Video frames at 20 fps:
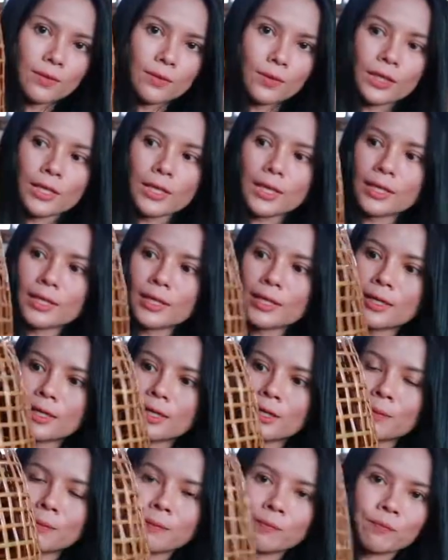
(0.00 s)
we get
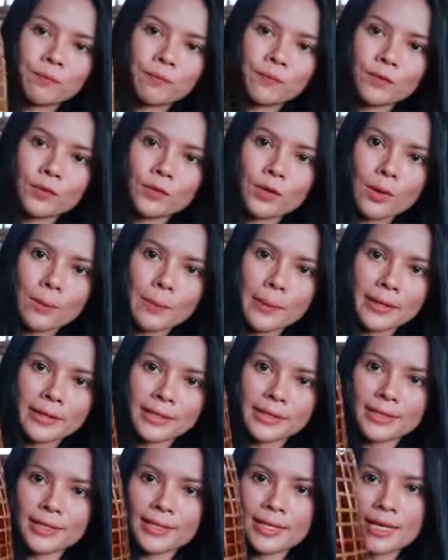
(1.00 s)
um, your
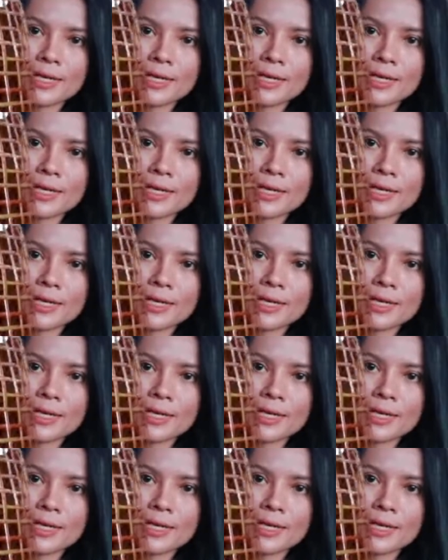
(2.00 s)
pendant